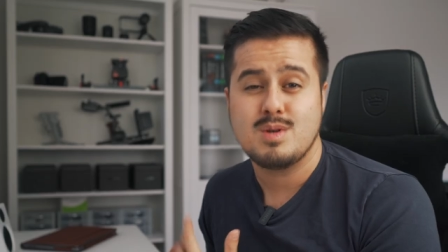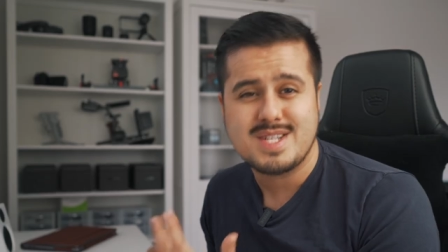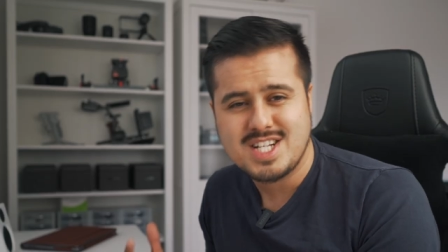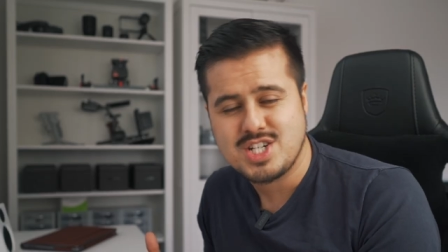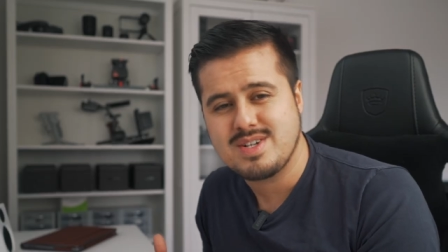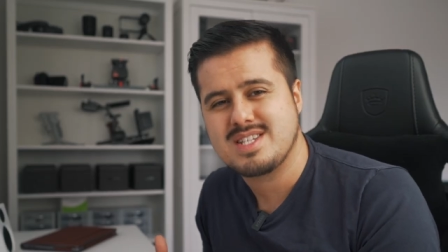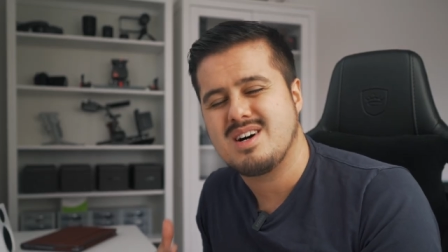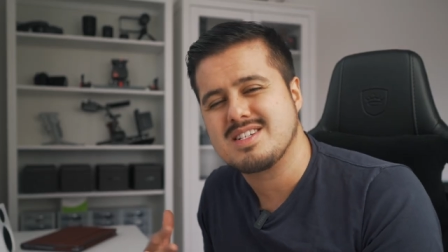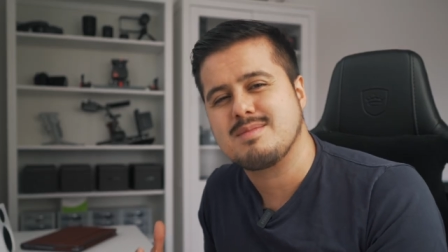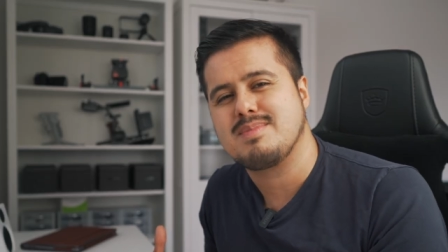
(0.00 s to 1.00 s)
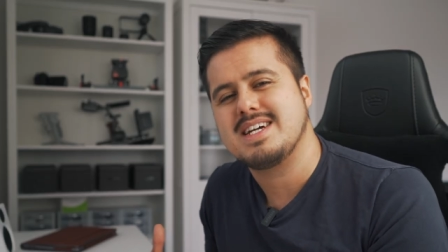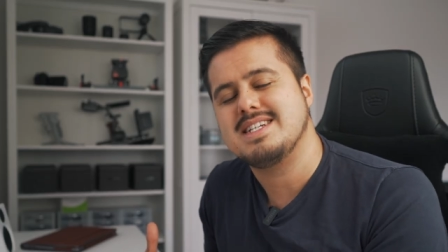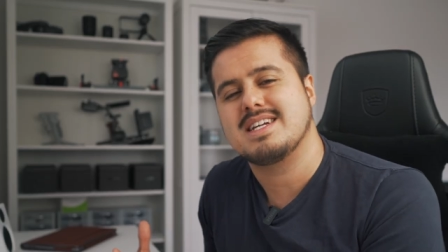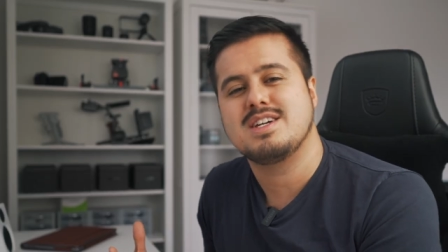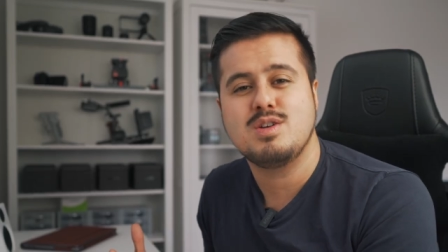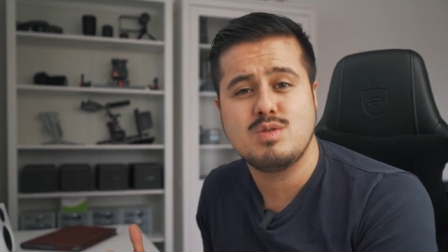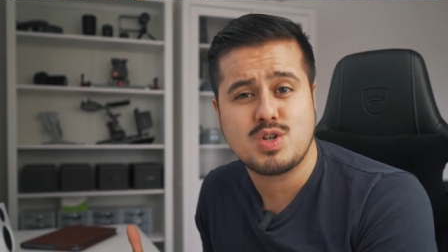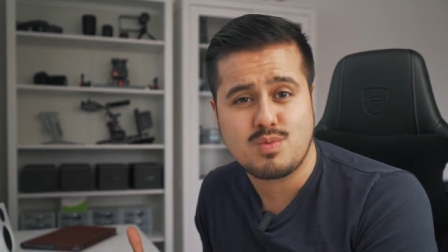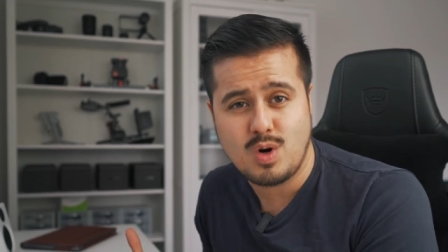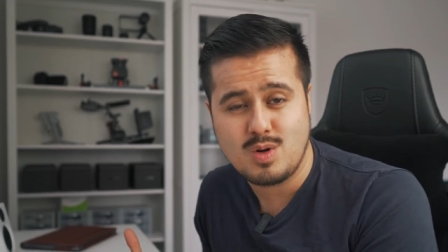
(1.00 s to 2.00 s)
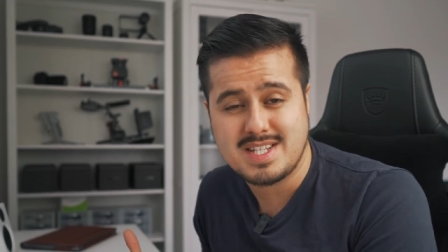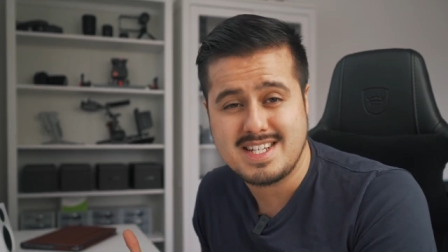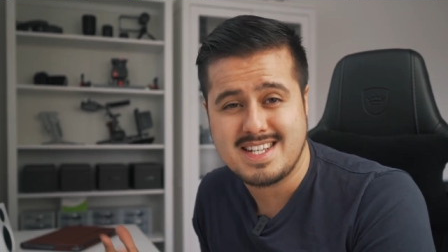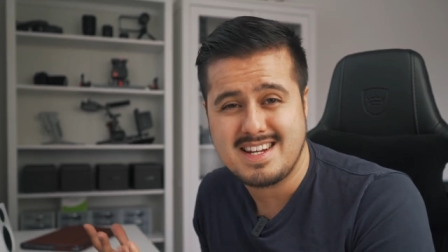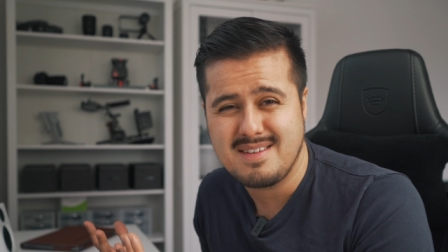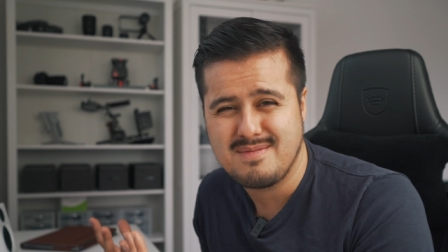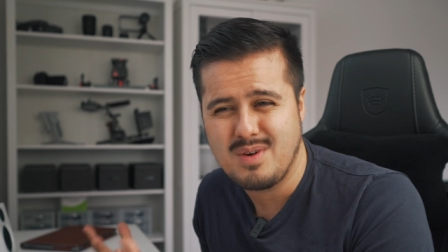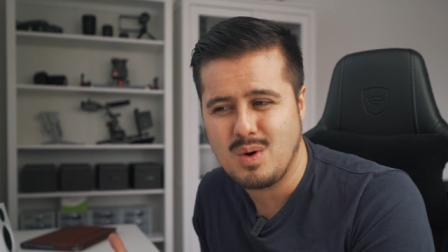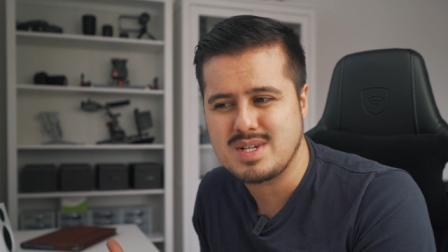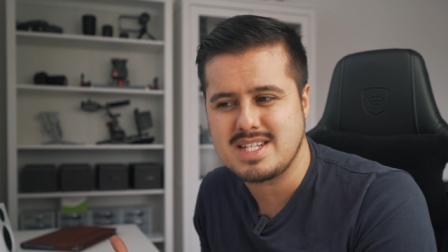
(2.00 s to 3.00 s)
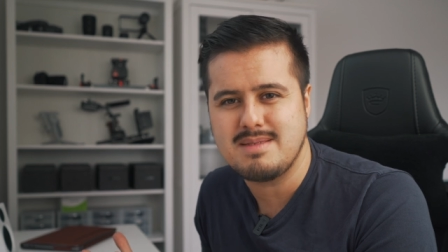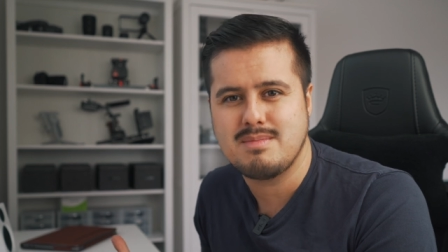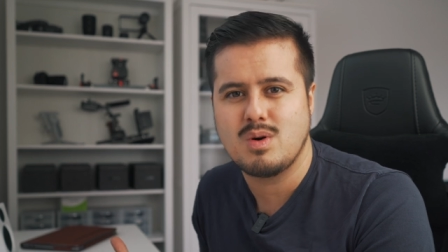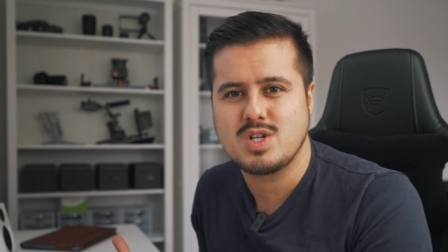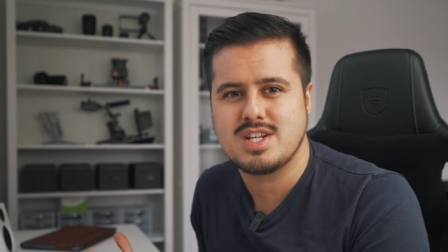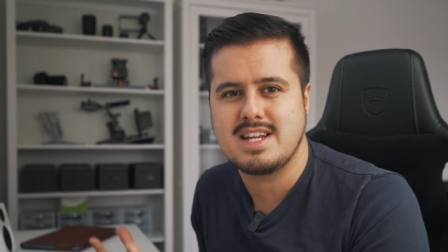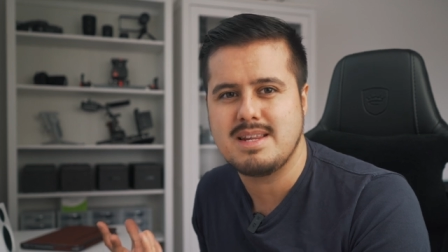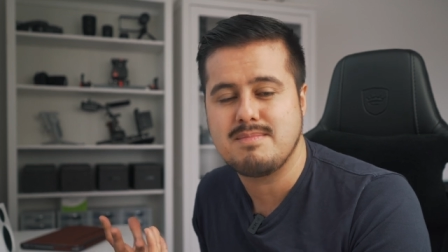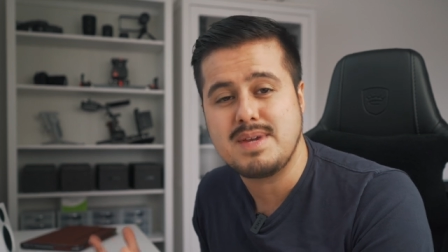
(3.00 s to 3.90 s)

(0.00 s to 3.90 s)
Music choice also plays a huge role since it evokes emotion in